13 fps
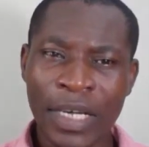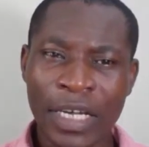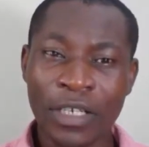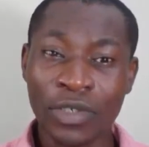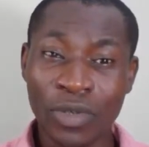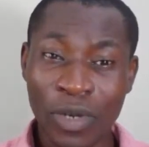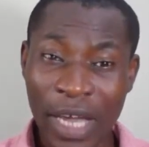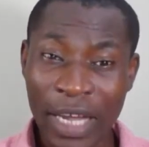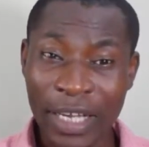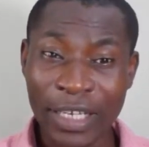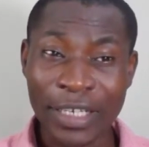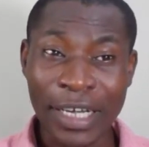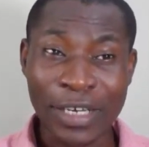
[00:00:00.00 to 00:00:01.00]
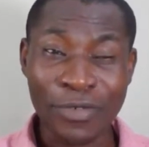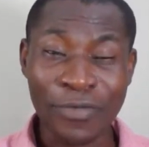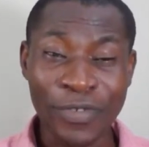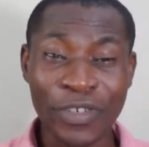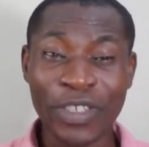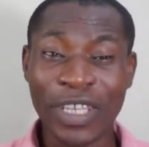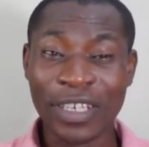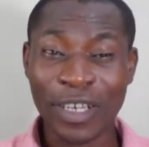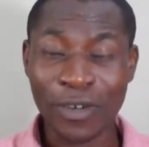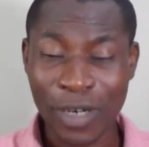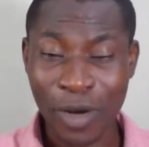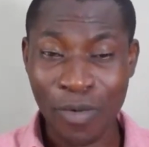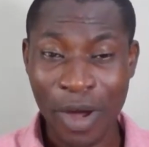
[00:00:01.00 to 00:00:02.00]
And it's so likely that if you start
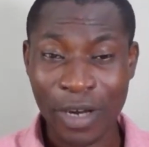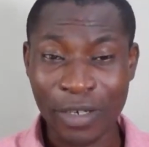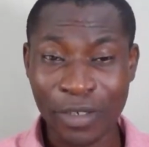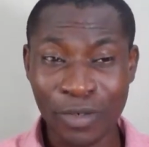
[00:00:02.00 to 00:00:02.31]
another one,